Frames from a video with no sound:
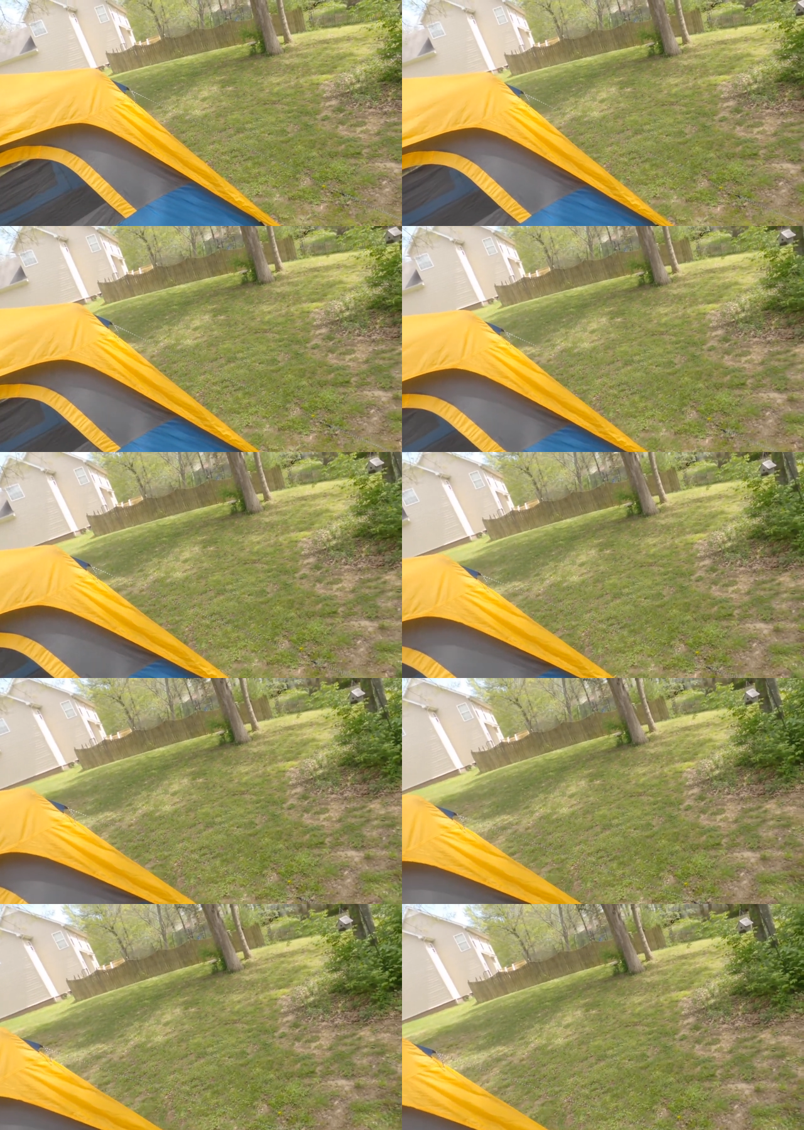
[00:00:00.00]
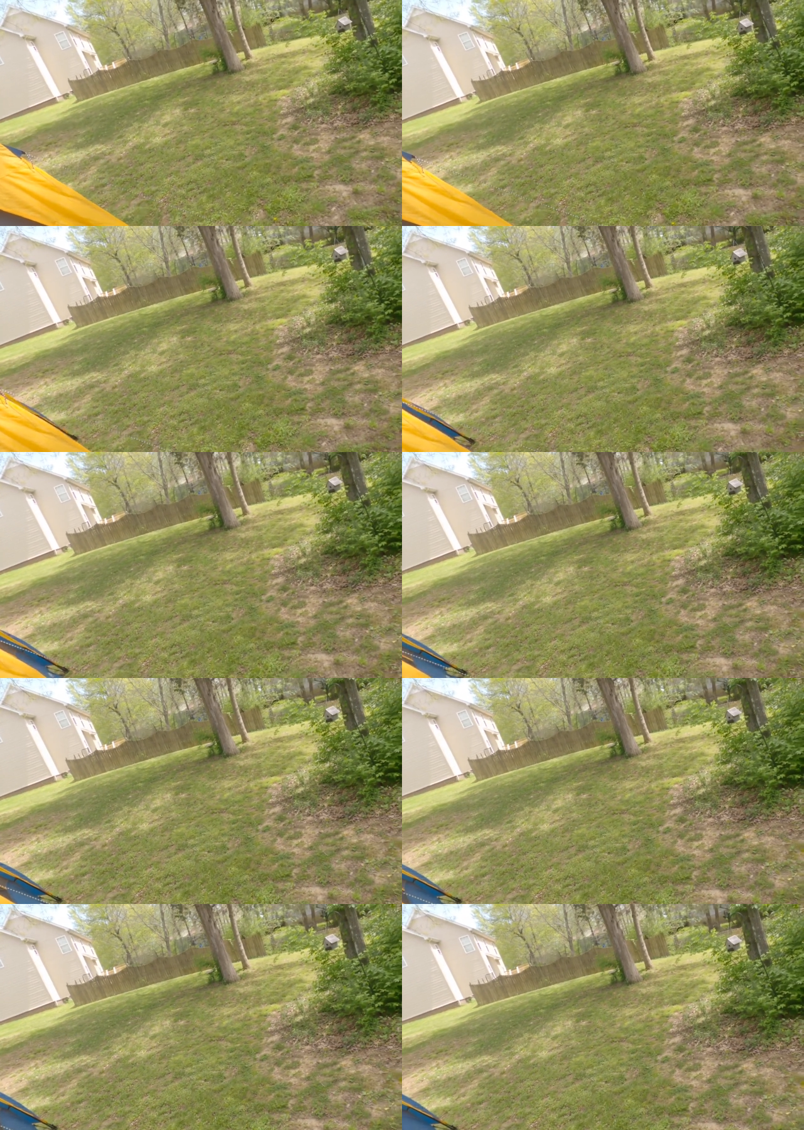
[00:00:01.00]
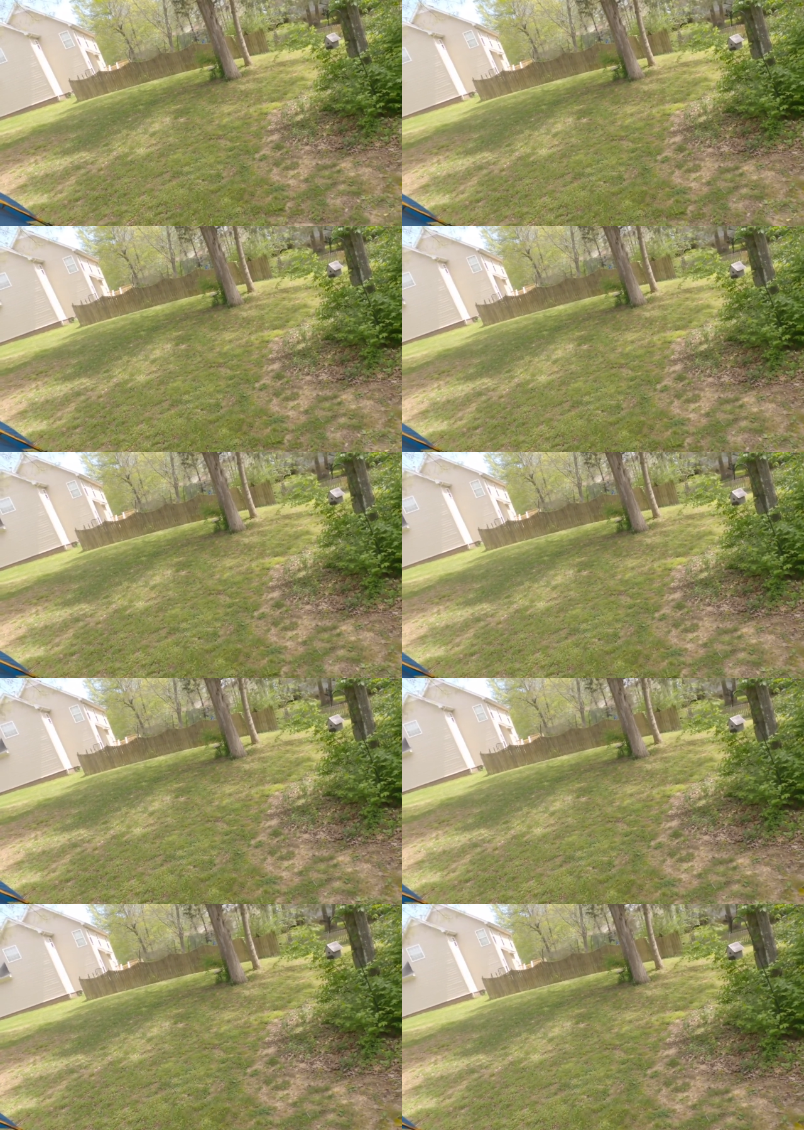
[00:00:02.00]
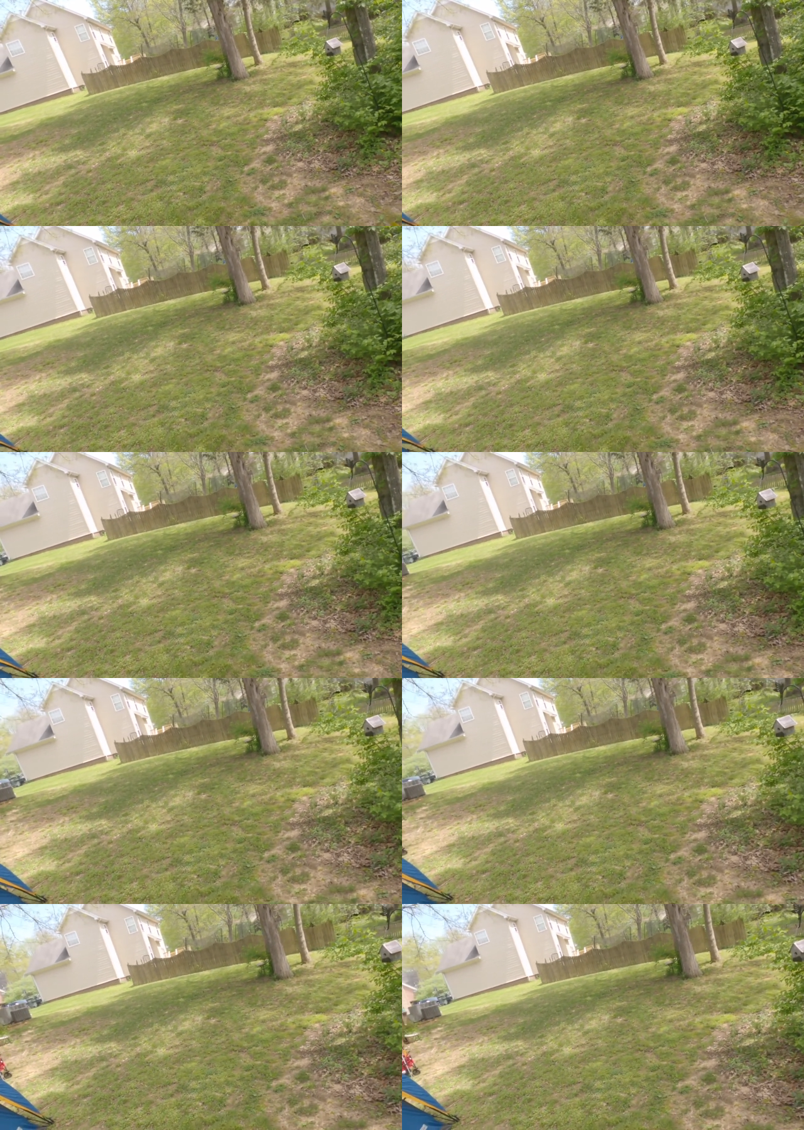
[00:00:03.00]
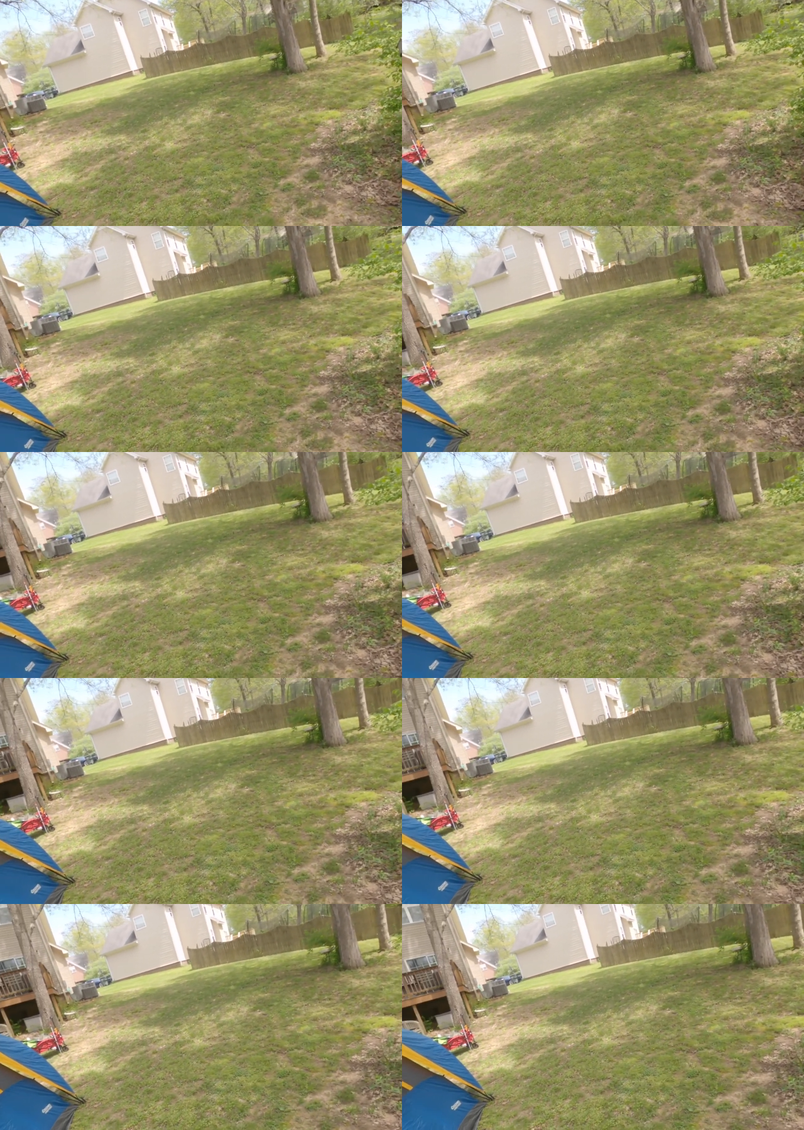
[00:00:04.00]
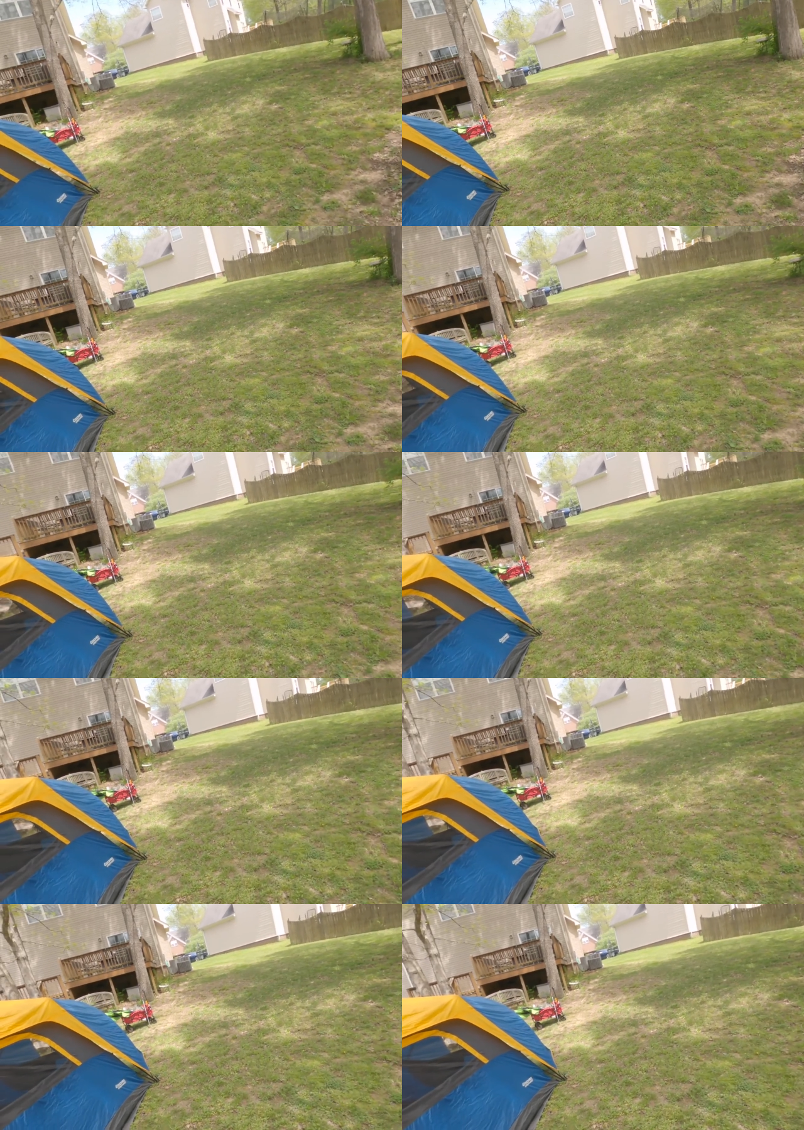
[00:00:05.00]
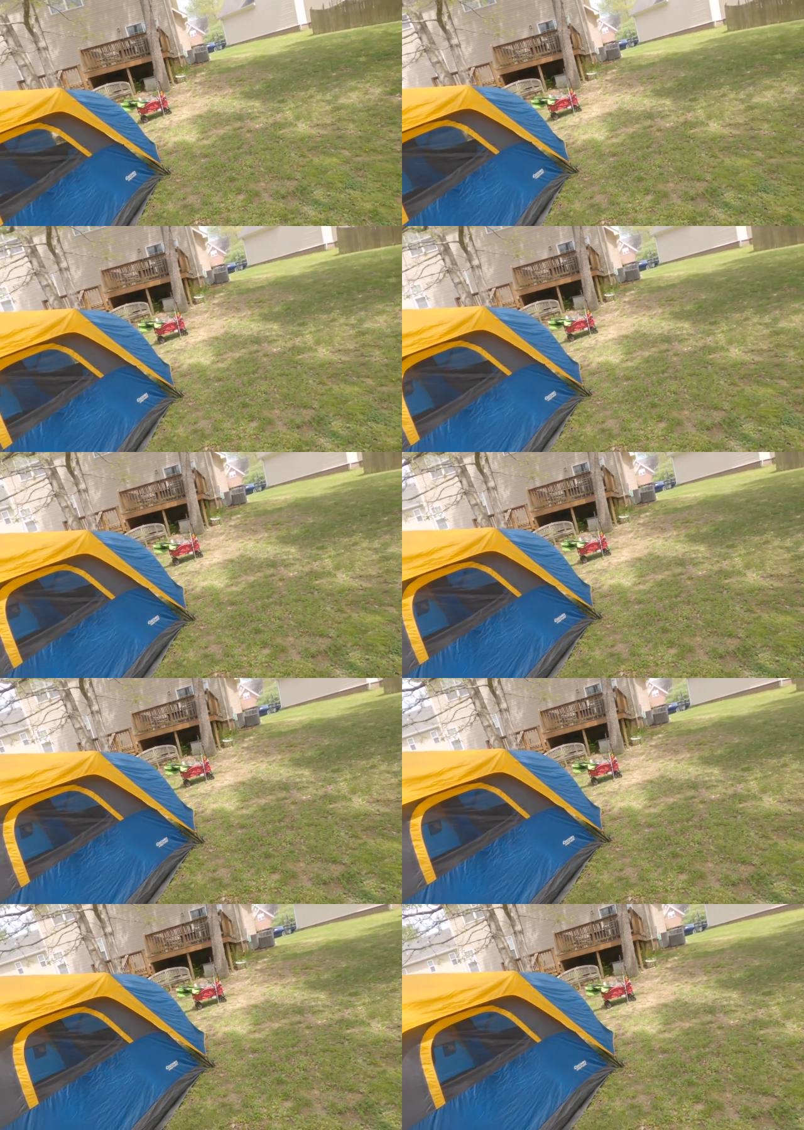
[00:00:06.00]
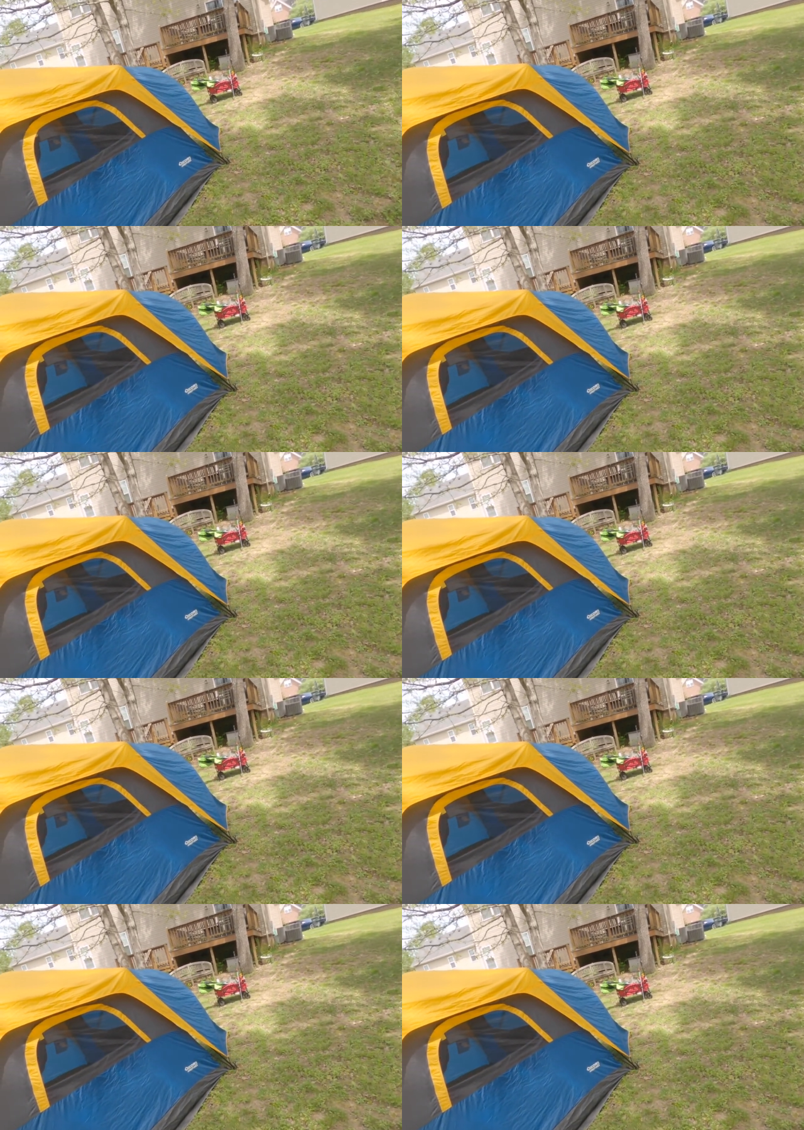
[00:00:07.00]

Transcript: (no speaker visible)